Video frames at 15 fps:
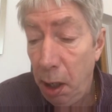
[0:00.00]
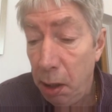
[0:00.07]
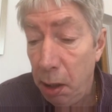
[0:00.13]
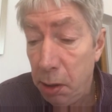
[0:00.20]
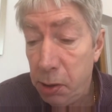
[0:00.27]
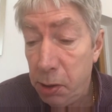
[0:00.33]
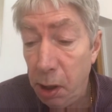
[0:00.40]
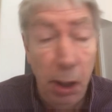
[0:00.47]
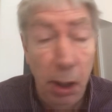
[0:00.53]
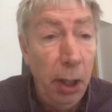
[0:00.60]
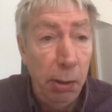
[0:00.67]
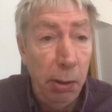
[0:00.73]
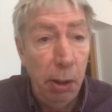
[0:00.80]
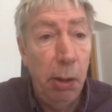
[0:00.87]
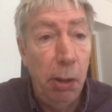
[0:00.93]

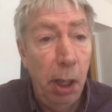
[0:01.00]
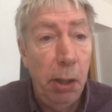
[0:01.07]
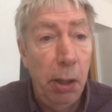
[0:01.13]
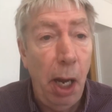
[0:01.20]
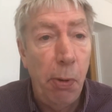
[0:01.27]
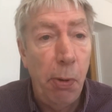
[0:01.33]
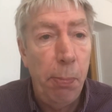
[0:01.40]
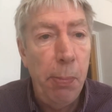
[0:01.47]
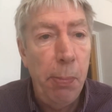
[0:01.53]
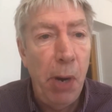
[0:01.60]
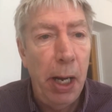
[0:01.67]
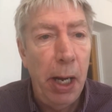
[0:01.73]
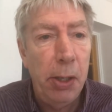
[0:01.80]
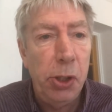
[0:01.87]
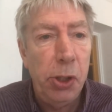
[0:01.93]
certainly that would be
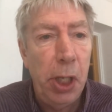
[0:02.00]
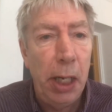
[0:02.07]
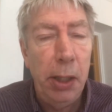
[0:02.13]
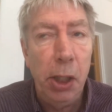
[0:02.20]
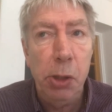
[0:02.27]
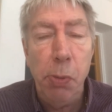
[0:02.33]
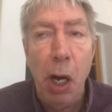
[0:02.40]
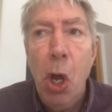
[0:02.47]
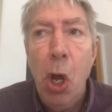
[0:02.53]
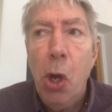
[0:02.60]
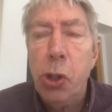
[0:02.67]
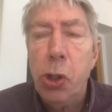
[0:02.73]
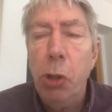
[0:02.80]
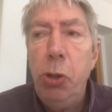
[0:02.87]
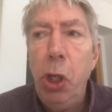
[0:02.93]
my understanding as well.
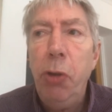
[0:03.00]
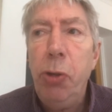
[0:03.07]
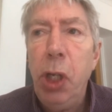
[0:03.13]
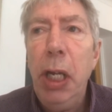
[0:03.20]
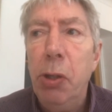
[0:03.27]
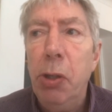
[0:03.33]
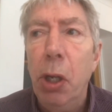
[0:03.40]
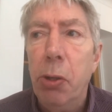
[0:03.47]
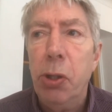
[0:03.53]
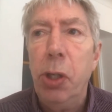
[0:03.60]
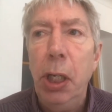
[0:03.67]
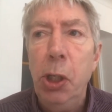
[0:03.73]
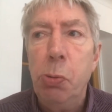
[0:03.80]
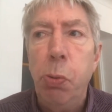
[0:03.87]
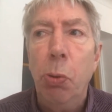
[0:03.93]
So do you think that
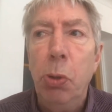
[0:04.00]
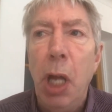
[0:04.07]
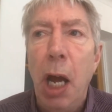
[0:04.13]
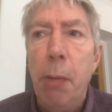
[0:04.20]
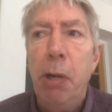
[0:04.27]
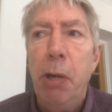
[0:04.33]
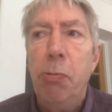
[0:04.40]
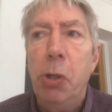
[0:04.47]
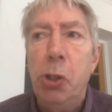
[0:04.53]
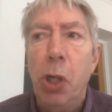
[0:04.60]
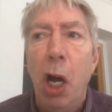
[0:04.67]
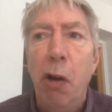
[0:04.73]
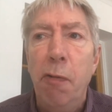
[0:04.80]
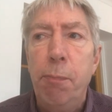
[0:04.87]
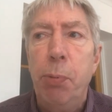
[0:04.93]
things will now be
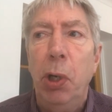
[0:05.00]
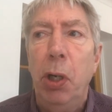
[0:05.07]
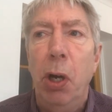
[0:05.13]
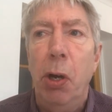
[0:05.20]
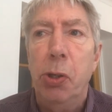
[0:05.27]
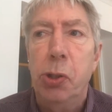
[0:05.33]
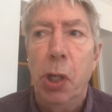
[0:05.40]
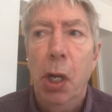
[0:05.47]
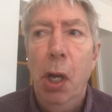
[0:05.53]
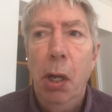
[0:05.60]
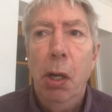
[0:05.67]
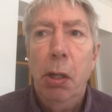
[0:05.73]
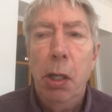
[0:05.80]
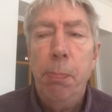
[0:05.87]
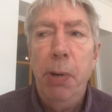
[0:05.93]
resolved because
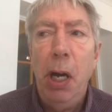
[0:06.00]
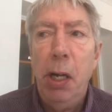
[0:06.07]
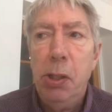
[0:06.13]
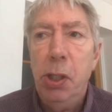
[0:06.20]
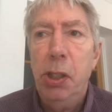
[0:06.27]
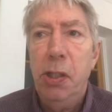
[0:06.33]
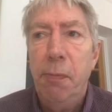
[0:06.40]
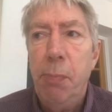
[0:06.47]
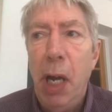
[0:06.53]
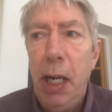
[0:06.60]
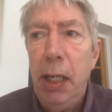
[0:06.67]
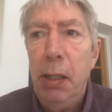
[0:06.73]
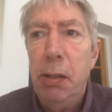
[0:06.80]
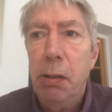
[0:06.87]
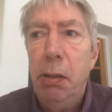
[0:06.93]
the parties have
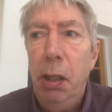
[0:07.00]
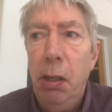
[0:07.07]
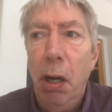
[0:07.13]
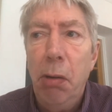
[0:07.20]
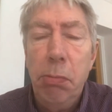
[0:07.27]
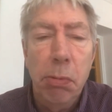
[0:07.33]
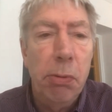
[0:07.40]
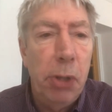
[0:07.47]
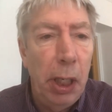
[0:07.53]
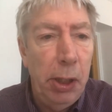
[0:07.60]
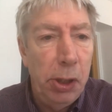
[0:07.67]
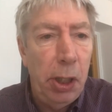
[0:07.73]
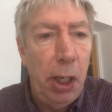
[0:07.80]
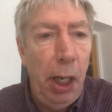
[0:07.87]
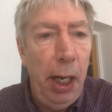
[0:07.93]
made, you know,
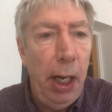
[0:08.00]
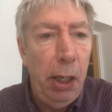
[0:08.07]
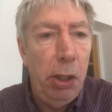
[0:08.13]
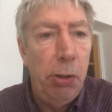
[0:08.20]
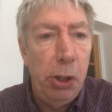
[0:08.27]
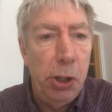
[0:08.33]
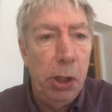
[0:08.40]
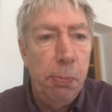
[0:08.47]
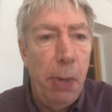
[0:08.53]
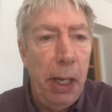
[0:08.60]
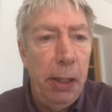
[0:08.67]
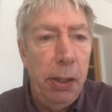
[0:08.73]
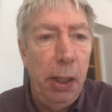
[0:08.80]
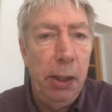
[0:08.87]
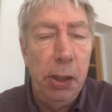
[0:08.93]
things clear? Chris has
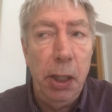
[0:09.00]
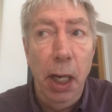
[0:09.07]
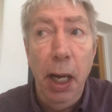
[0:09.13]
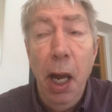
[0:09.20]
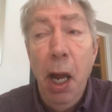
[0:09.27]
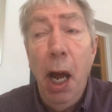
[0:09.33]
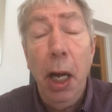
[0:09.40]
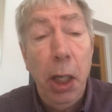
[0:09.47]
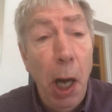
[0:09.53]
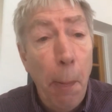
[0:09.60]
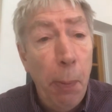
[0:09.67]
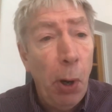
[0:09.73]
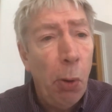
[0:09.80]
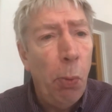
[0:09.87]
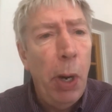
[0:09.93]
made things clear. A
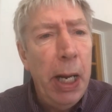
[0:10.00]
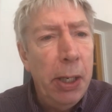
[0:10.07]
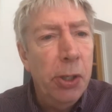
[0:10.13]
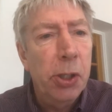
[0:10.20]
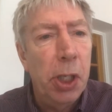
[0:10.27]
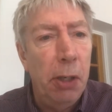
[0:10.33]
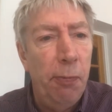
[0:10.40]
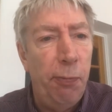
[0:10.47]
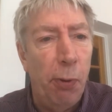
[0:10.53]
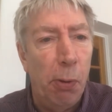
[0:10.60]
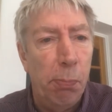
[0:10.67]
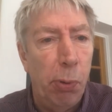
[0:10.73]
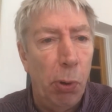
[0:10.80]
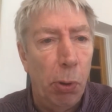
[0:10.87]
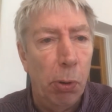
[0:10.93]
couple of wins in
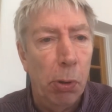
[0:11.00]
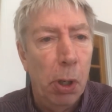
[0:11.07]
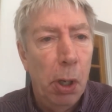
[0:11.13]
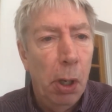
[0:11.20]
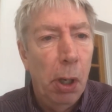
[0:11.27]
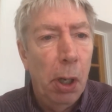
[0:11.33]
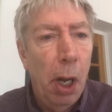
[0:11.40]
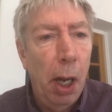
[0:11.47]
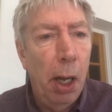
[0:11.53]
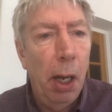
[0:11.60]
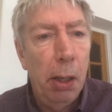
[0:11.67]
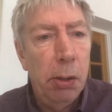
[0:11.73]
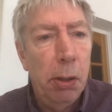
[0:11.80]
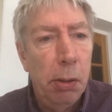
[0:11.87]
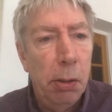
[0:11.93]
football
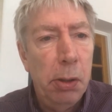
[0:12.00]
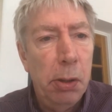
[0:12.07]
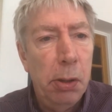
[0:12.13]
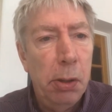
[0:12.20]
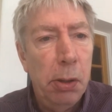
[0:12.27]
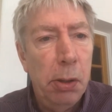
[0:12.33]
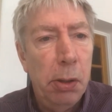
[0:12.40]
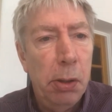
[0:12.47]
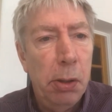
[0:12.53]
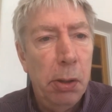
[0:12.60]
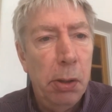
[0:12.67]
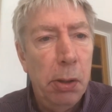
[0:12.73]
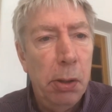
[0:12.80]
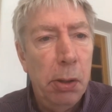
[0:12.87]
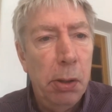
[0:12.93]
does
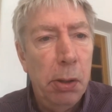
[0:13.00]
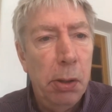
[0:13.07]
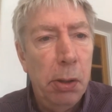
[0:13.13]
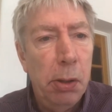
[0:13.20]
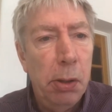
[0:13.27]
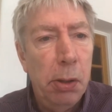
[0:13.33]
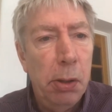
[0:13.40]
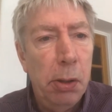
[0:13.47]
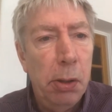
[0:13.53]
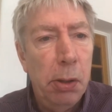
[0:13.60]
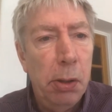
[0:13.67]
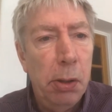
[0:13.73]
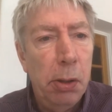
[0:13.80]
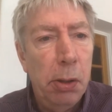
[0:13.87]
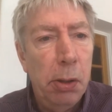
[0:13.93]
tend to take things
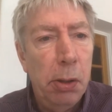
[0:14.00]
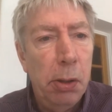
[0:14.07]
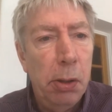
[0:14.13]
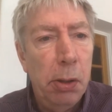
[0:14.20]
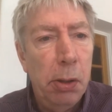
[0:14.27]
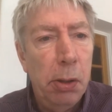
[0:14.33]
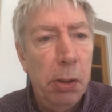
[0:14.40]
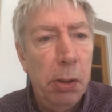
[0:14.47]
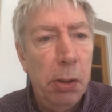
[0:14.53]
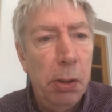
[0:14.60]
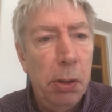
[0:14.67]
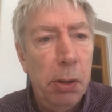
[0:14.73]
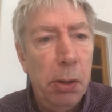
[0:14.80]
away, problems away, doesn't